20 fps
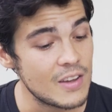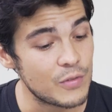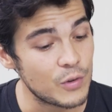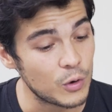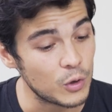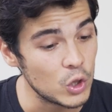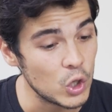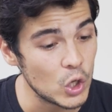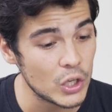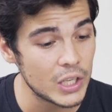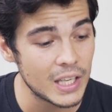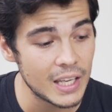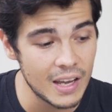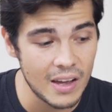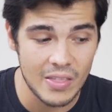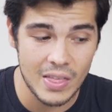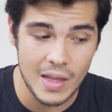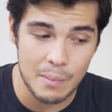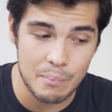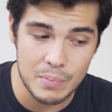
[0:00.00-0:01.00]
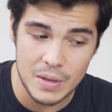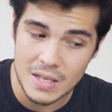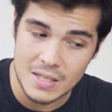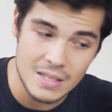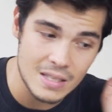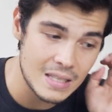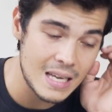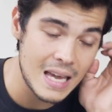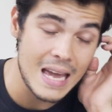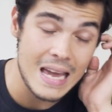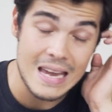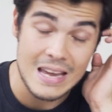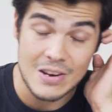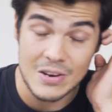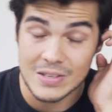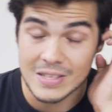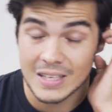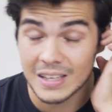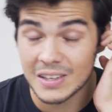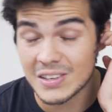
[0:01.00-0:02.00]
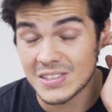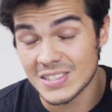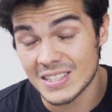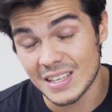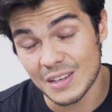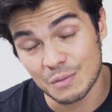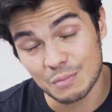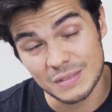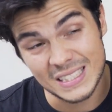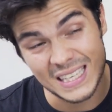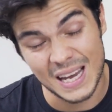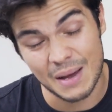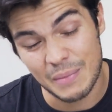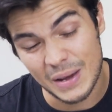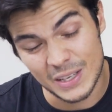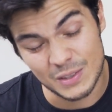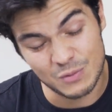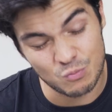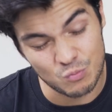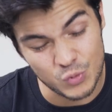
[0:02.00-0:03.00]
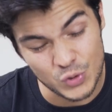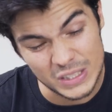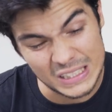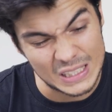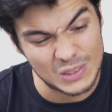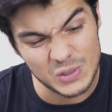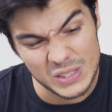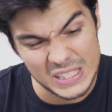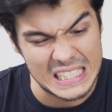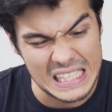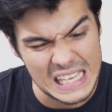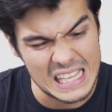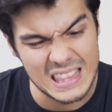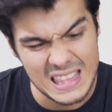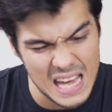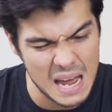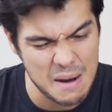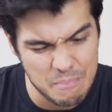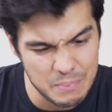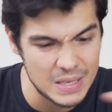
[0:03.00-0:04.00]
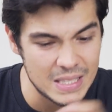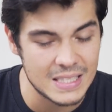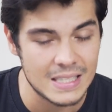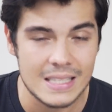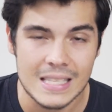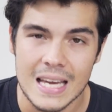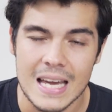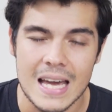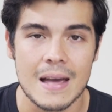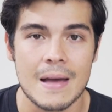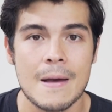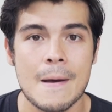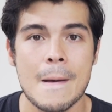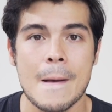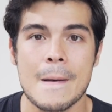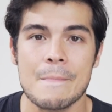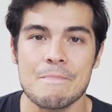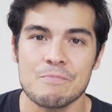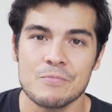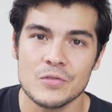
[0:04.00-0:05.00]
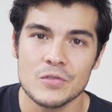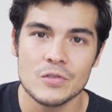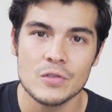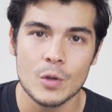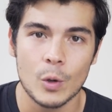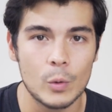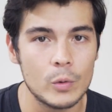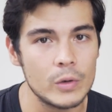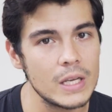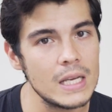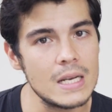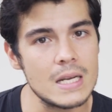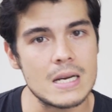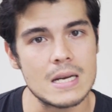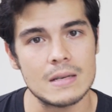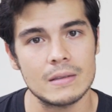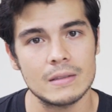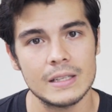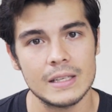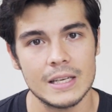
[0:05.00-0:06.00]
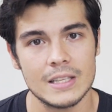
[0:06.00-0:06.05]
If you're looking at that piece of cake and you're telling yourself, damn, I really want to eat that piece of cake, don't eat it.